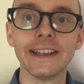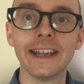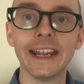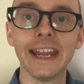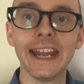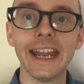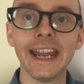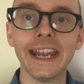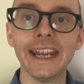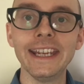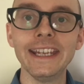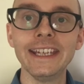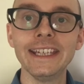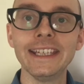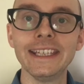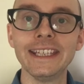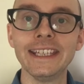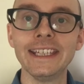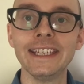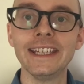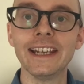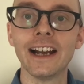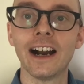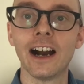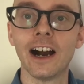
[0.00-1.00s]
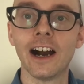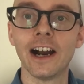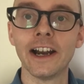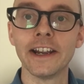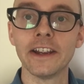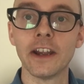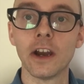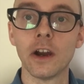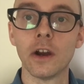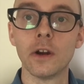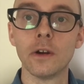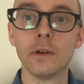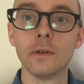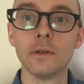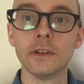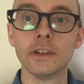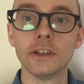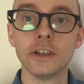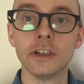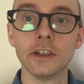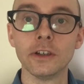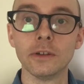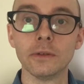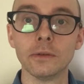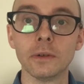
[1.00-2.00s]
A, E, I, O,
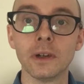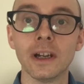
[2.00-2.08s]
U.